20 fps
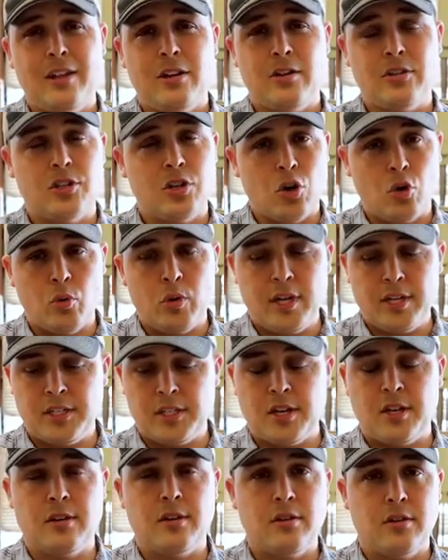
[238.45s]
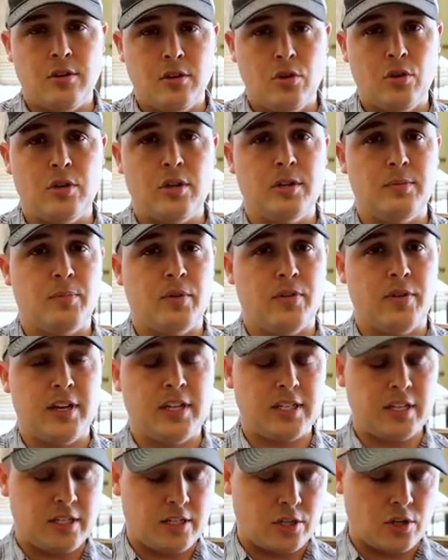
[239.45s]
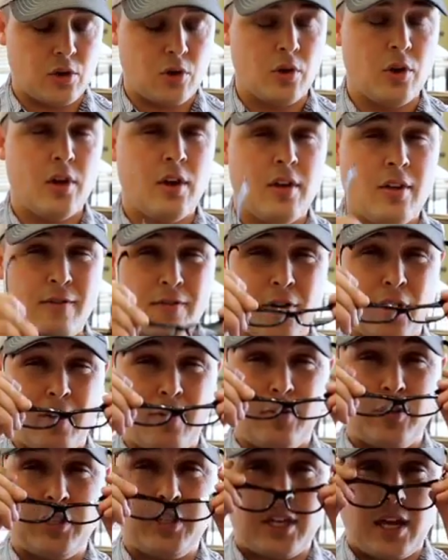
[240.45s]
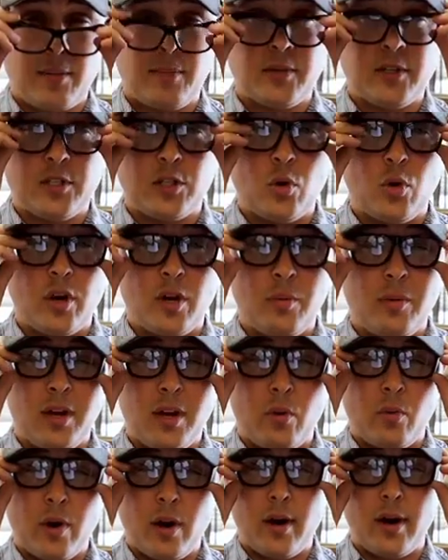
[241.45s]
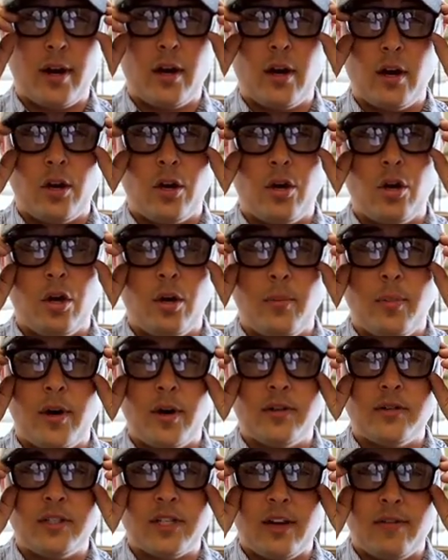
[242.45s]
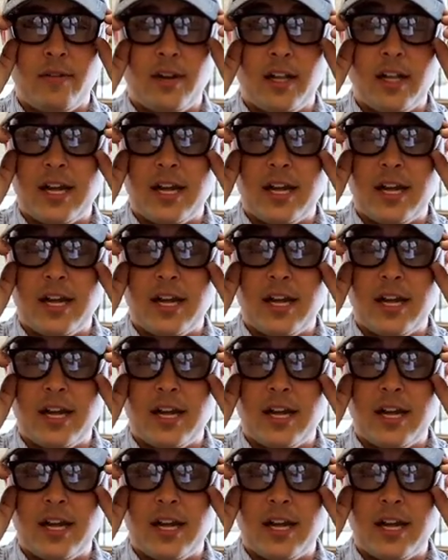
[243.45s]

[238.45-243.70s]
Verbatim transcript: There's no reason you can prevent it. So very first step is going to be wearing a good pair of safety